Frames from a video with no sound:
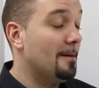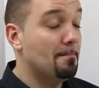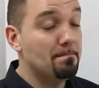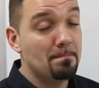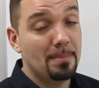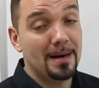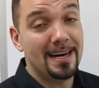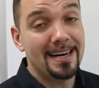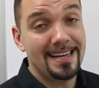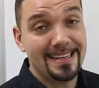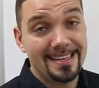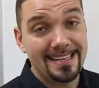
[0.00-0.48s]

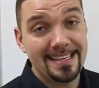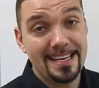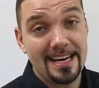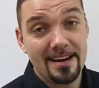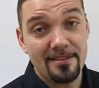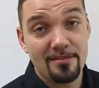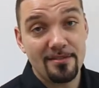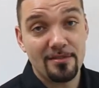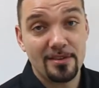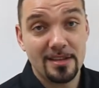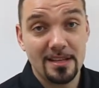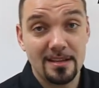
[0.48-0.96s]
But
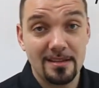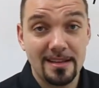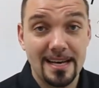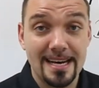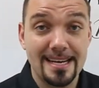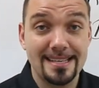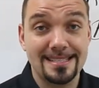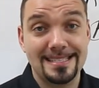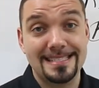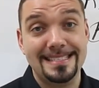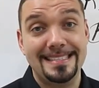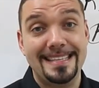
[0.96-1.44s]

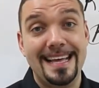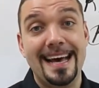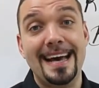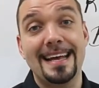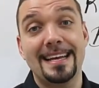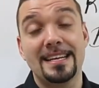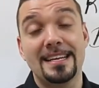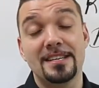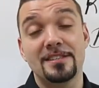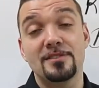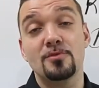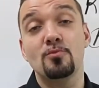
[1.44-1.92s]
nevertheless,
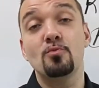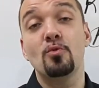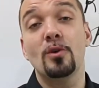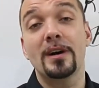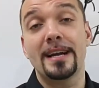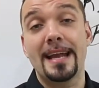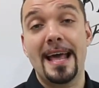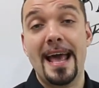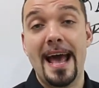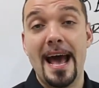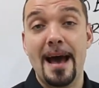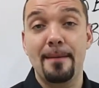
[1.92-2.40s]
that is
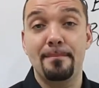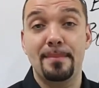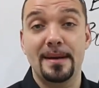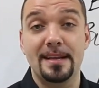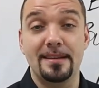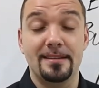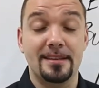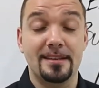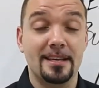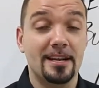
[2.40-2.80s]
what happened.